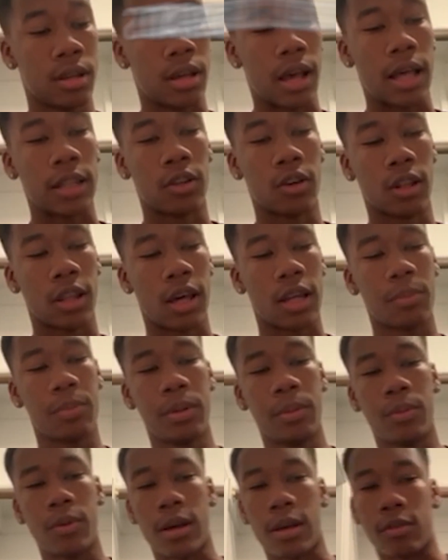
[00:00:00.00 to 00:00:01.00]
I know a lot of
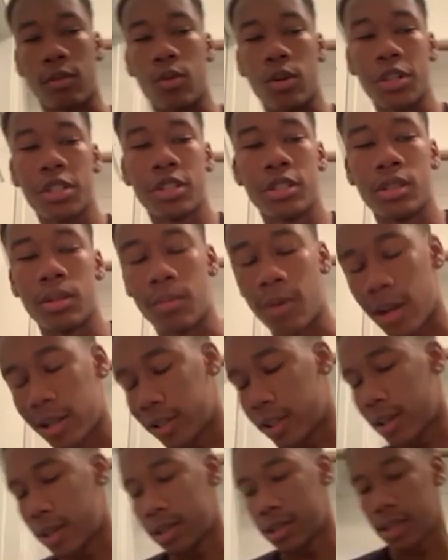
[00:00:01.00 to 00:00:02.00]
people have questions about
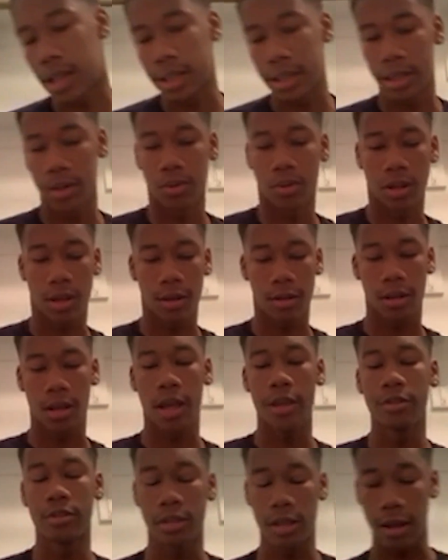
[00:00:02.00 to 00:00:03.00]
that because I did when I
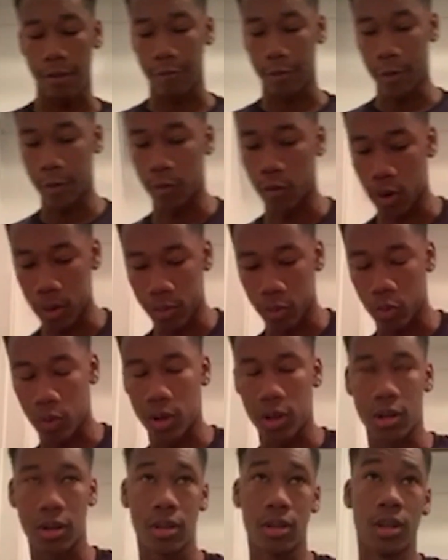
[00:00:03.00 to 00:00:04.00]
used to have freeform.
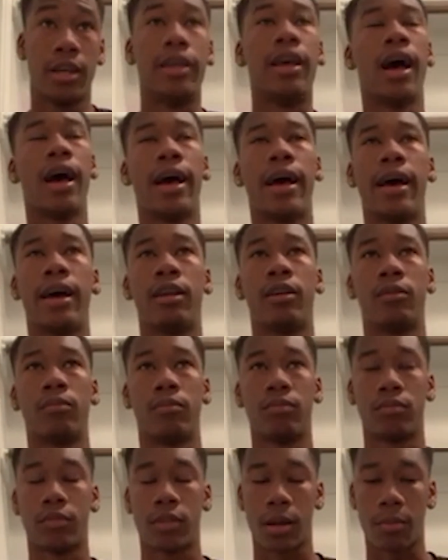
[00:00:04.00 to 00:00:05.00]
Well, yeah, I had
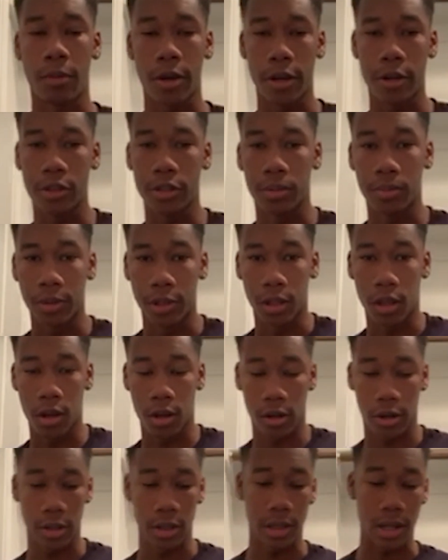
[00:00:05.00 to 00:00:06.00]
them. Like my hair used to be
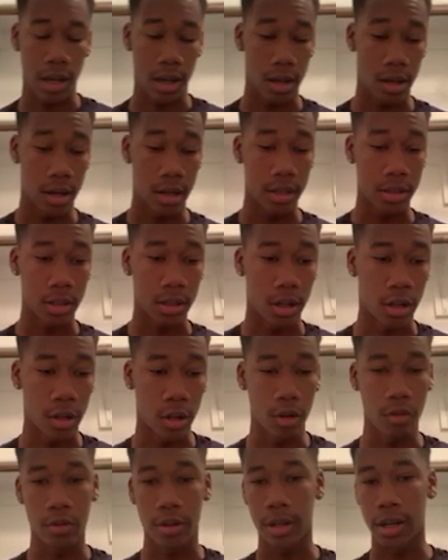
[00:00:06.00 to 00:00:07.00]
longer, and then I cut it, started
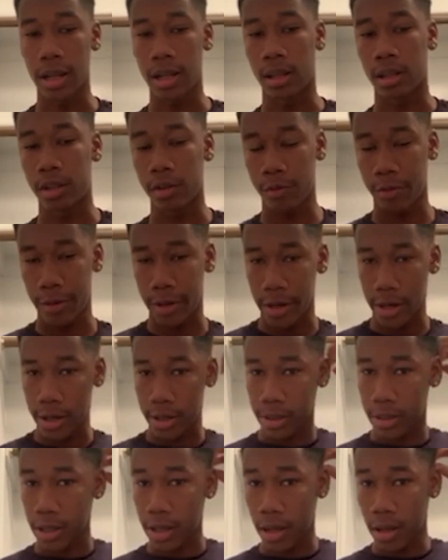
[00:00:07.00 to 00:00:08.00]
over, it got a different
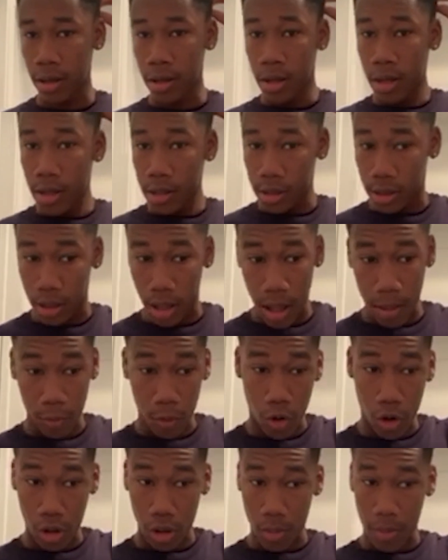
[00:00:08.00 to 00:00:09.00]
hairstyle. So now I'm
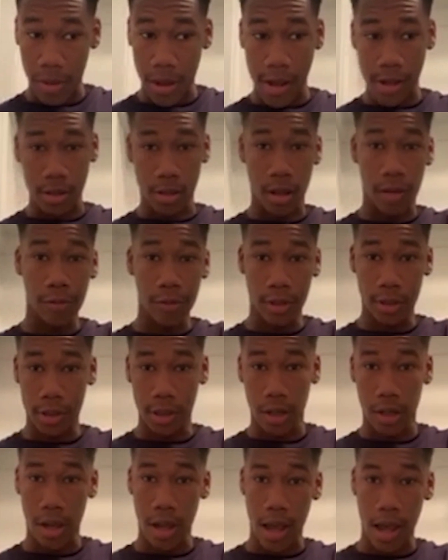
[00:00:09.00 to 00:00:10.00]
growing them back. So I'm finna
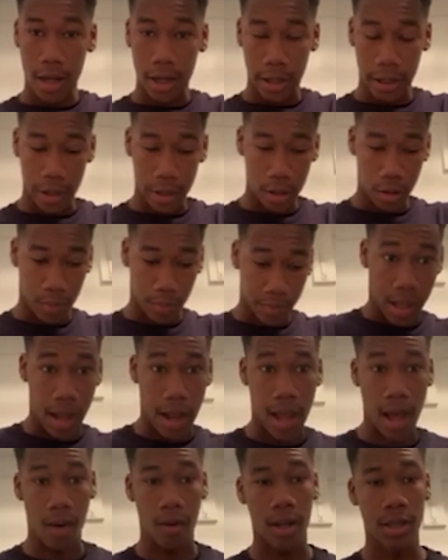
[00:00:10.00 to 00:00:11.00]
tell y'all how to get them, like
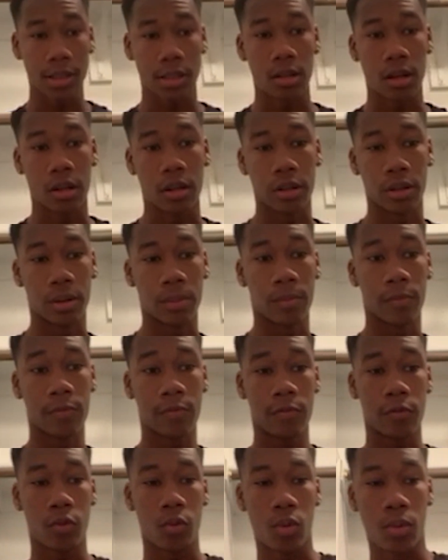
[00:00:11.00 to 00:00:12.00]
how I started them
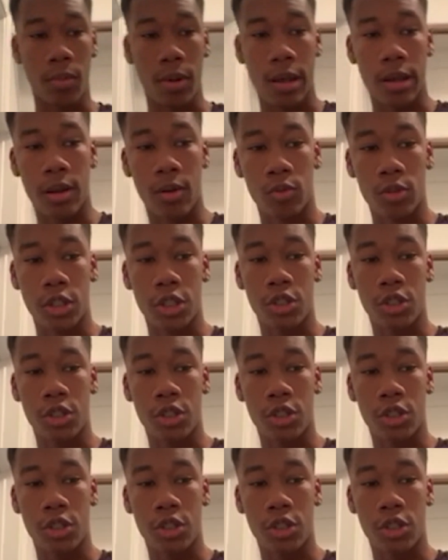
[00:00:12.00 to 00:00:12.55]
from when my hair was